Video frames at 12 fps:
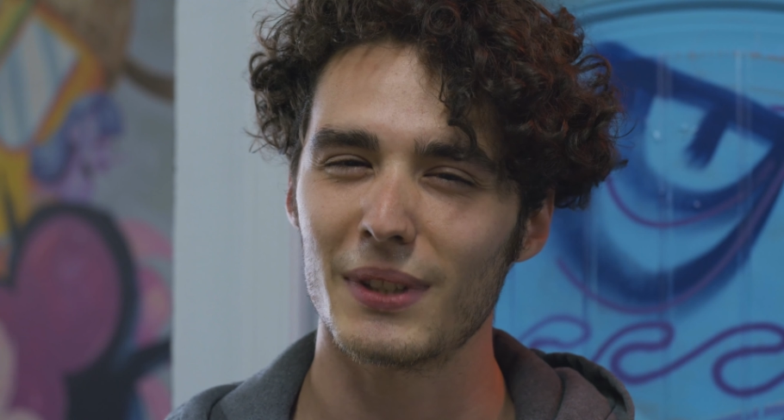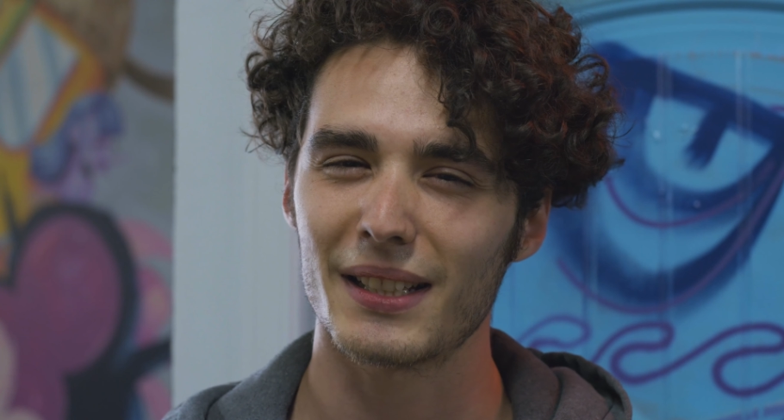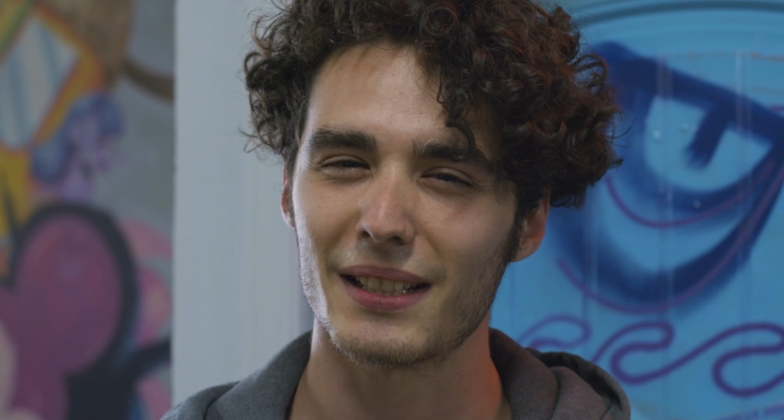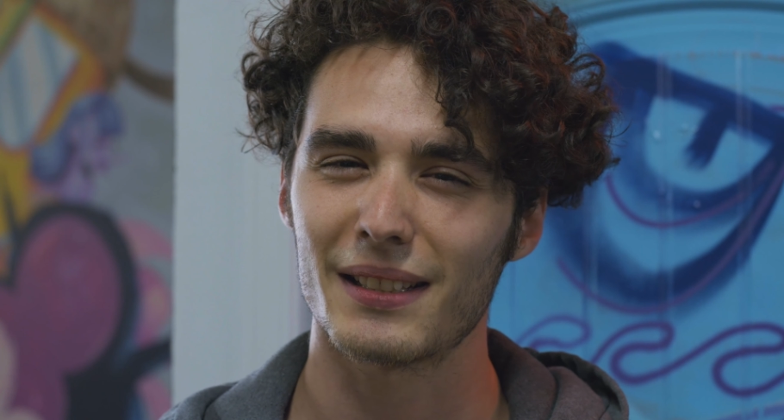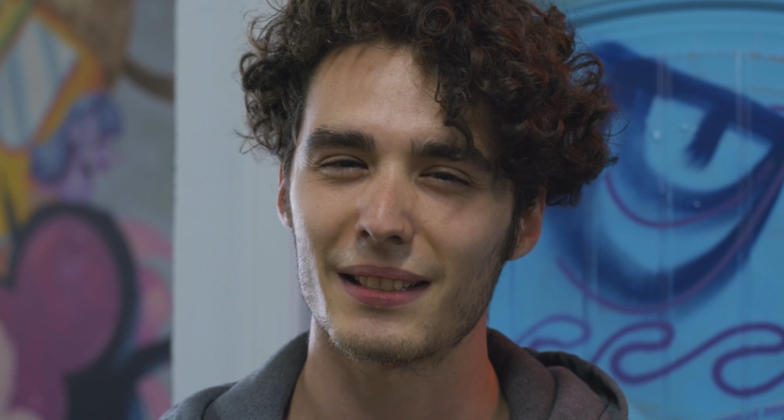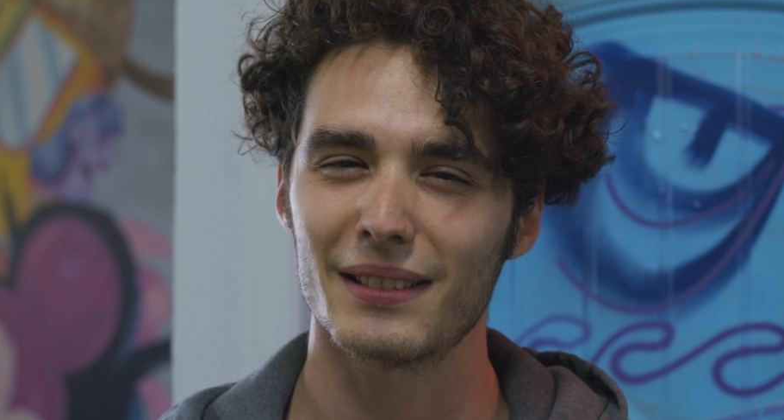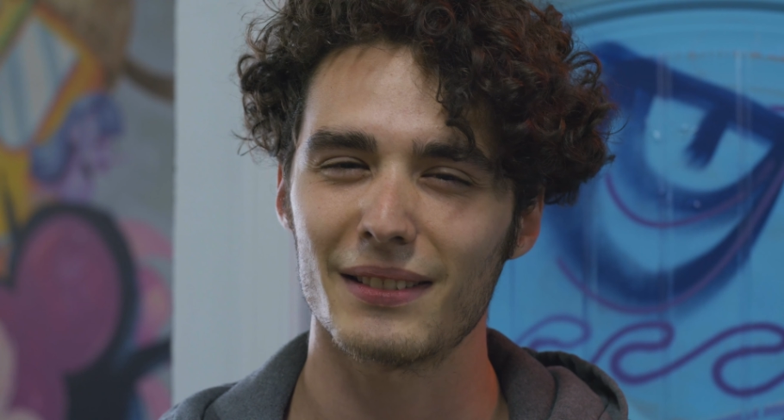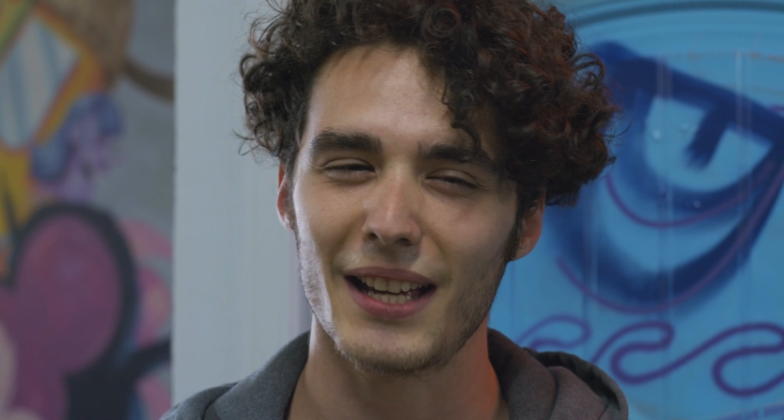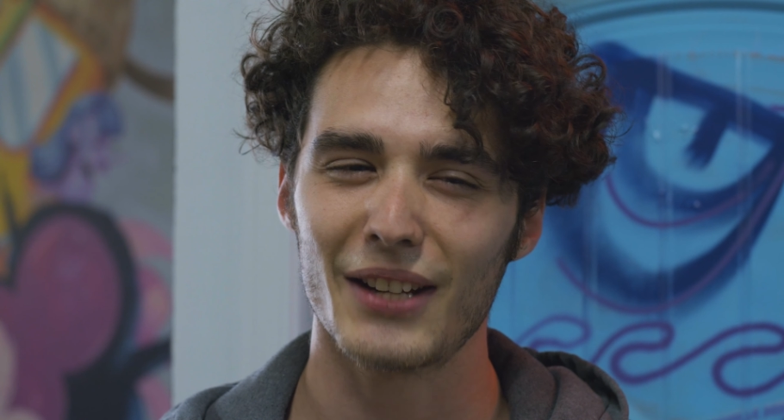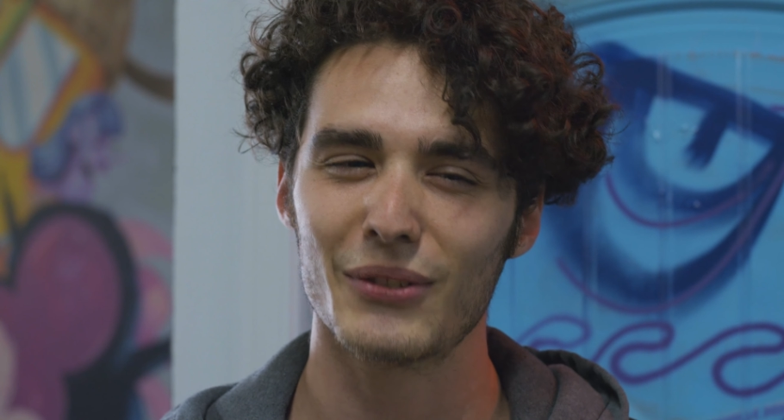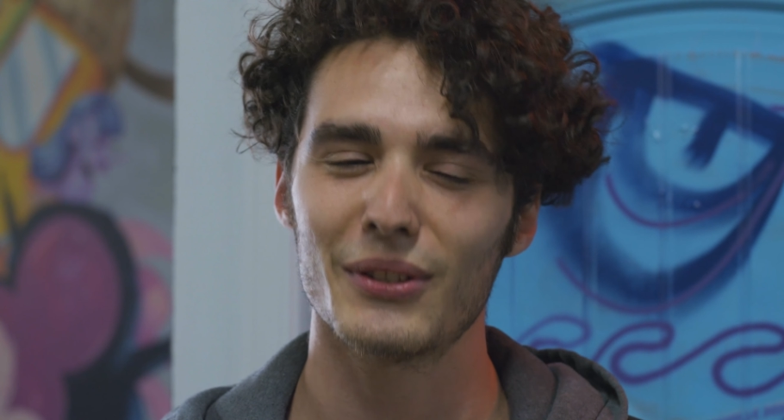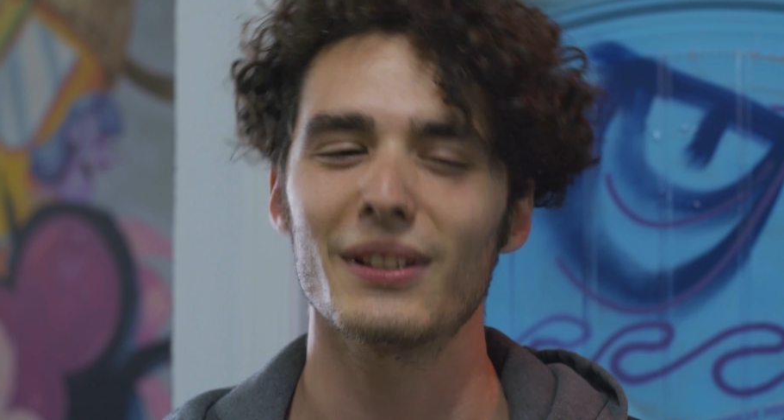Like,
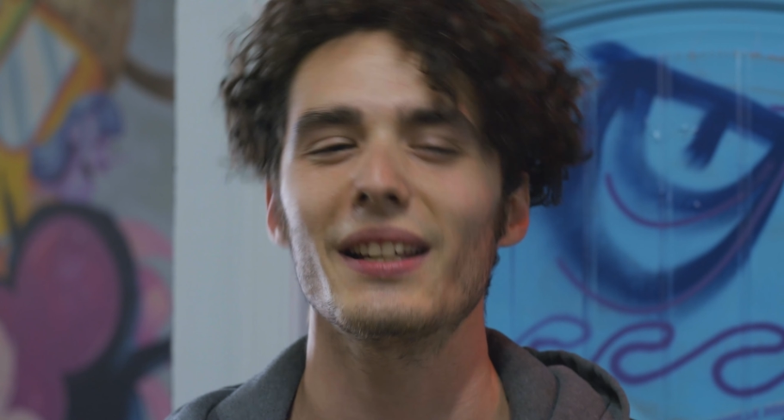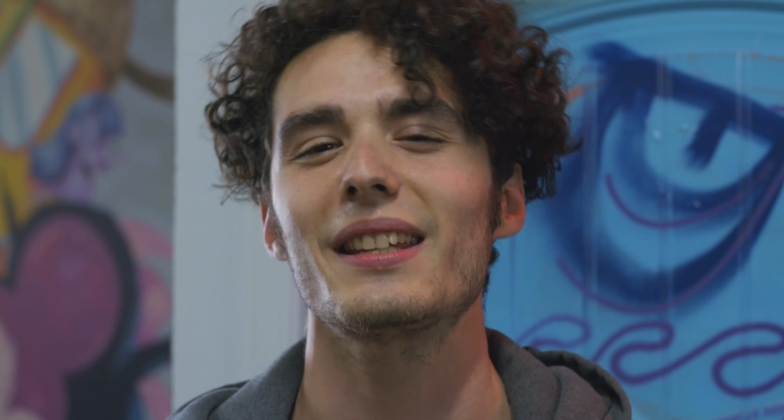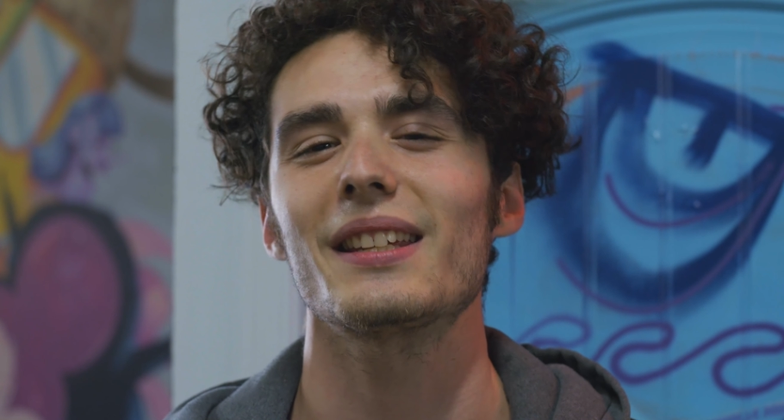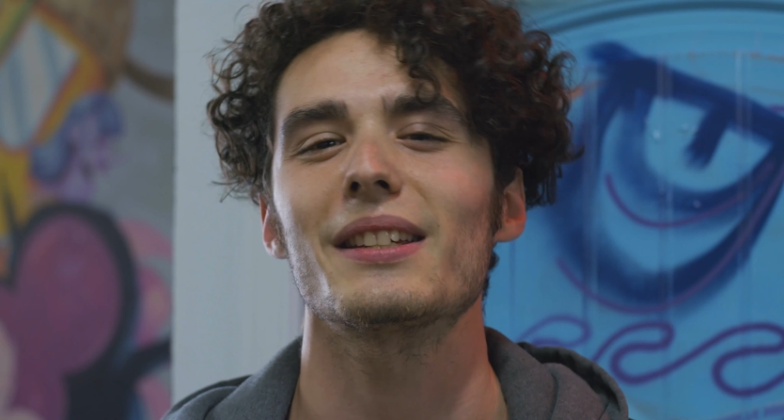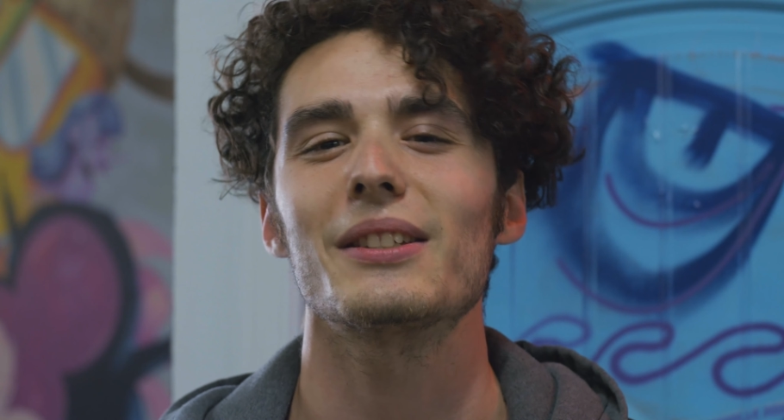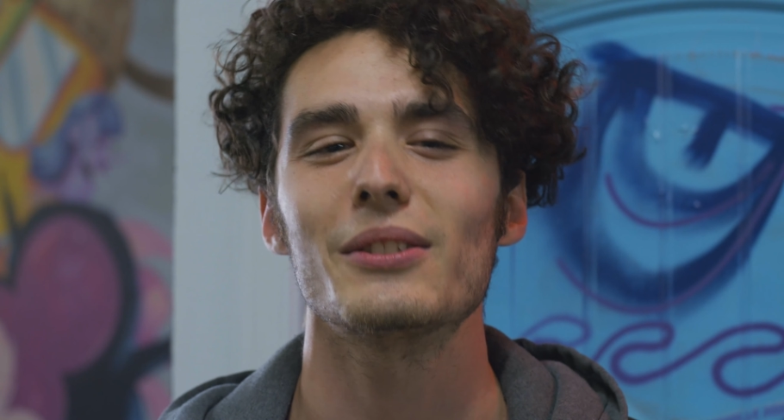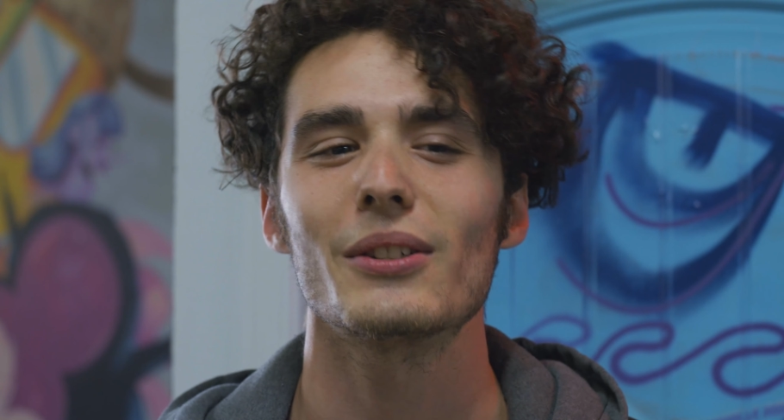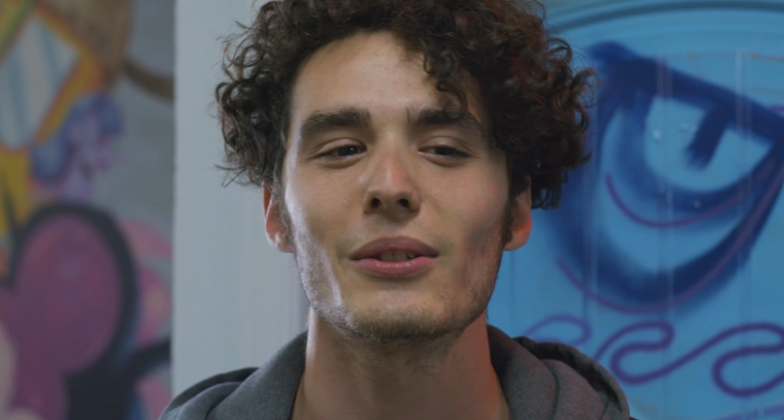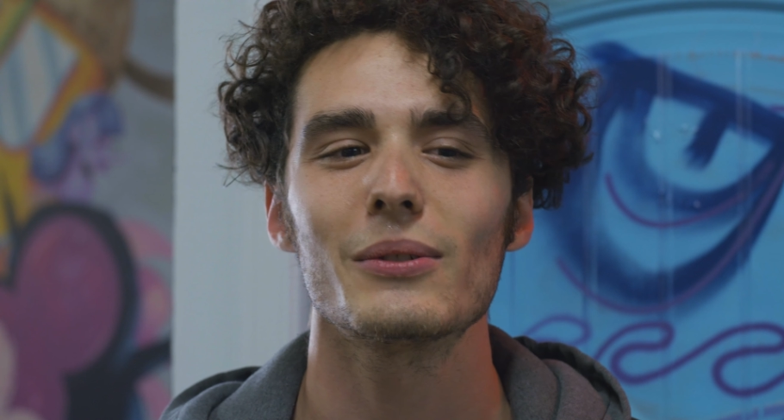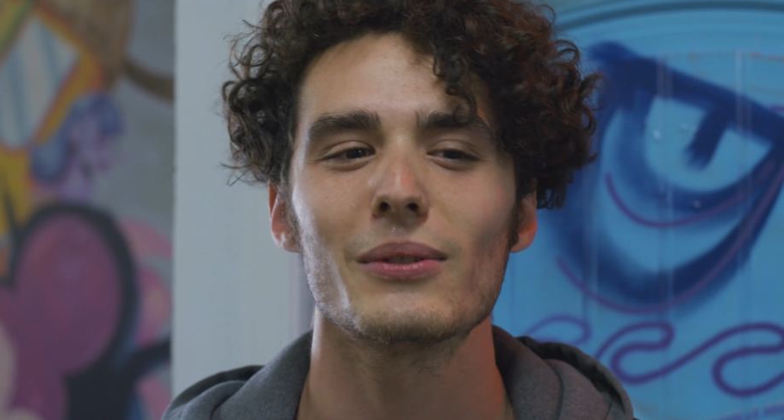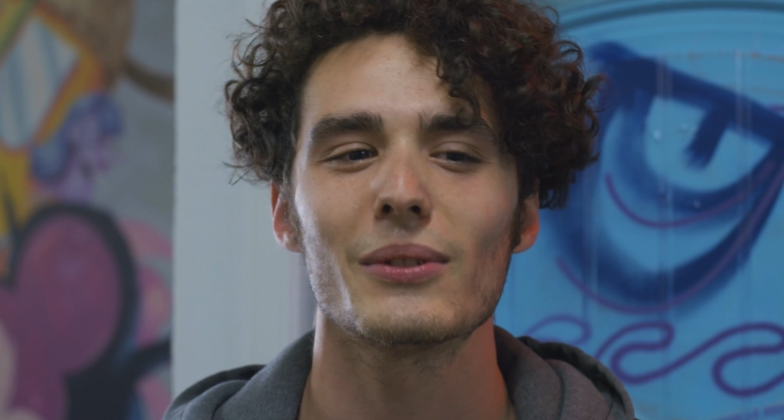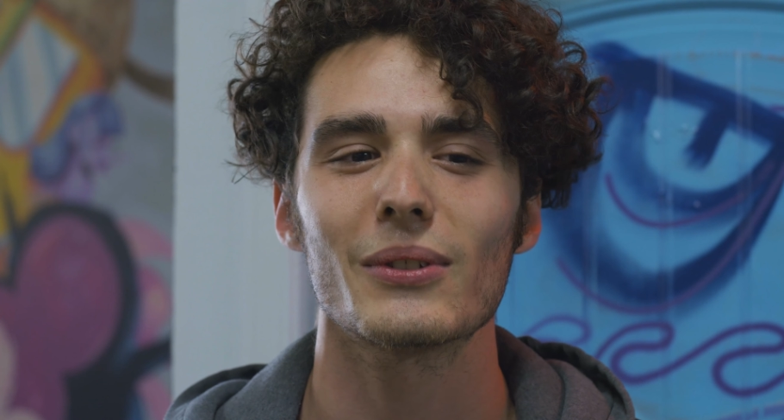actually like it. You know.